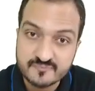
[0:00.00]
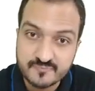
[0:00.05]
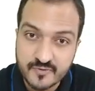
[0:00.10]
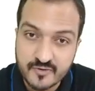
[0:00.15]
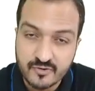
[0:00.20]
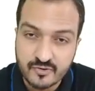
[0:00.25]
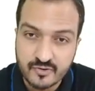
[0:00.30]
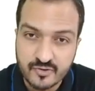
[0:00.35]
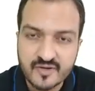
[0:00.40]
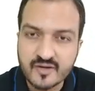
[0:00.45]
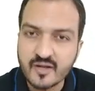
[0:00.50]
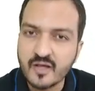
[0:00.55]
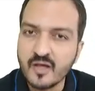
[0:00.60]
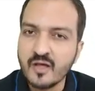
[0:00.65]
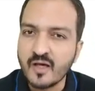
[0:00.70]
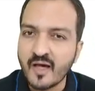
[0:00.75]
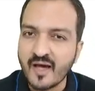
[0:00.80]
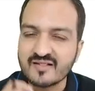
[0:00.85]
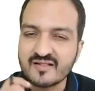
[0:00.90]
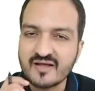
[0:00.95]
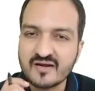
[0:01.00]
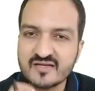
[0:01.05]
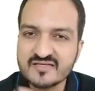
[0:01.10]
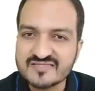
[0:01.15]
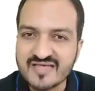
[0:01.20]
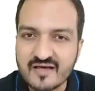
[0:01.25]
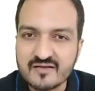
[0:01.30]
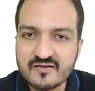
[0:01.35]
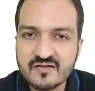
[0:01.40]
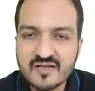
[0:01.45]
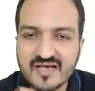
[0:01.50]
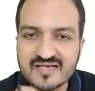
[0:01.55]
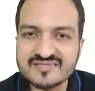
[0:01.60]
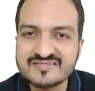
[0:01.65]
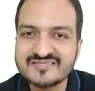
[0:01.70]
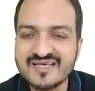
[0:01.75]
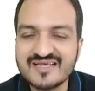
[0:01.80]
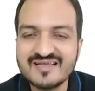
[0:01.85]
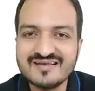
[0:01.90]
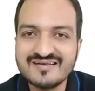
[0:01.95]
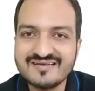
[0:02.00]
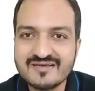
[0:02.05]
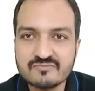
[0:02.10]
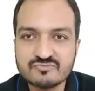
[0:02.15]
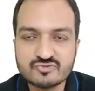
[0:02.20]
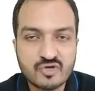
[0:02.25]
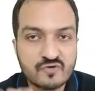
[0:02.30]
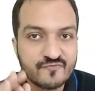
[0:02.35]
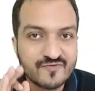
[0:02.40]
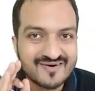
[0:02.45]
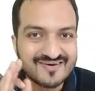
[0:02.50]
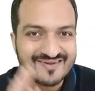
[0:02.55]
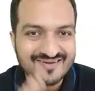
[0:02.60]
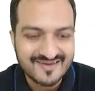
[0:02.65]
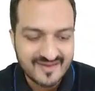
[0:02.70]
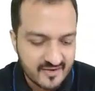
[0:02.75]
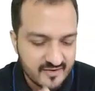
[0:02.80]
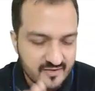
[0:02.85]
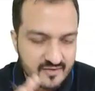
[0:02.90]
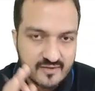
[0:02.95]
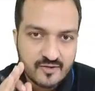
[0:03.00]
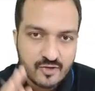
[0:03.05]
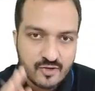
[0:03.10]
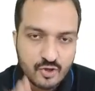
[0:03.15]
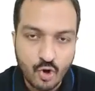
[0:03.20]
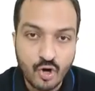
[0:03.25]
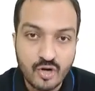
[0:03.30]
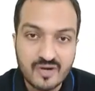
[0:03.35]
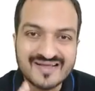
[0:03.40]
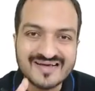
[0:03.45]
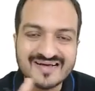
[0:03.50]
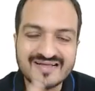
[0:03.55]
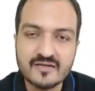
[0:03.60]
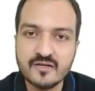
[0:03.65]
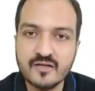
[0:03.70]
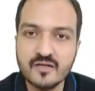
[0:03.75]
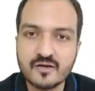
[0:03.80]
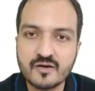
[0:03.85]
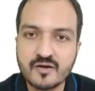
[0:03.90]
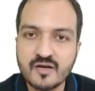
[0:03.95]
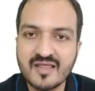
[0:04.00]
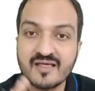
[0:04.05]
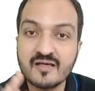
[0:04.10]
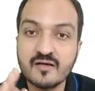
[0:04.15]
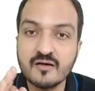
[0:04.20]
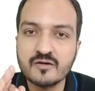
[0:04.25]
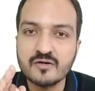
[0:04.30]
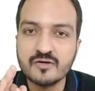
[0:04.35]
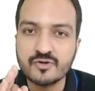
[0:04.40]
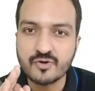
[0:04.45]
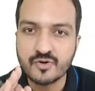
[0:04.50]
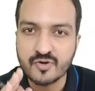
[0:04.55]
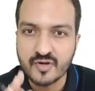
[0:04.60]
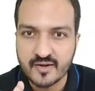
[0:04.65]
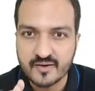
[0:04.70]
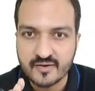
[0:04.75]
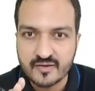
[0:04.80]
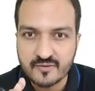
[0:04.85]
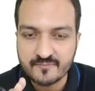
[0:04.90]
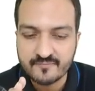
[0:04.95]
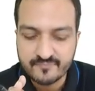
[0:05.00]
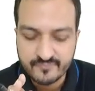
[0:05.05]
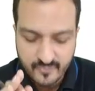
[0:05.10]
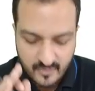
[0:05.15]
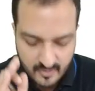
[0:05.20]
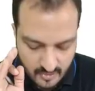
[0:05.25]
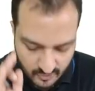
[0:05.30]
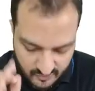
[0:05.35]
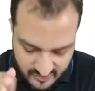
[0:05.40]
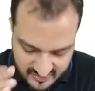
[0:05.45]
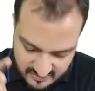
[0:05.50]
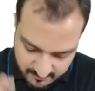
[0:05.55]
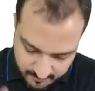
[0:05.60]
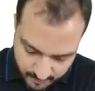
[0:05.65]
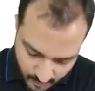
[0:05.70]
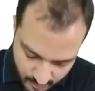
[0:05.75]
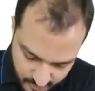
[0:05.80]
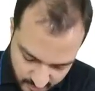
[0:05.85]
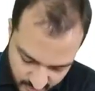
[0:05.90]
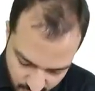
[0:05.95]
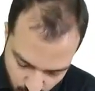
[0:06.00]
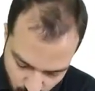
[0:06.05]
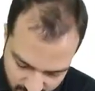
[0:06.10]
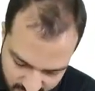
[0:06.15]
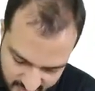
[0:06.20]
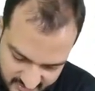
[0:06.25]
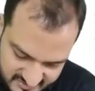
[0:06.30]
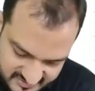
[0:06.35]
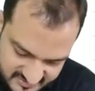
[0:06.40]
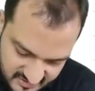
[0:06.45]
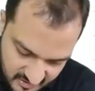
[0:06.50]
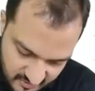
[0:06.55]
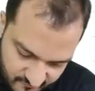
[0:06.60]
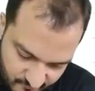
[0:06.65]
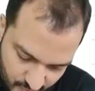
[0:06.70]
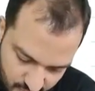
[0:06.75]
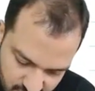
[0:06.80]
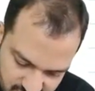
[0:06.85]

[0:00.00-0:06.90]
per unit, and that is analyzed in terms of a rate called learning rate. Now it is important to understand what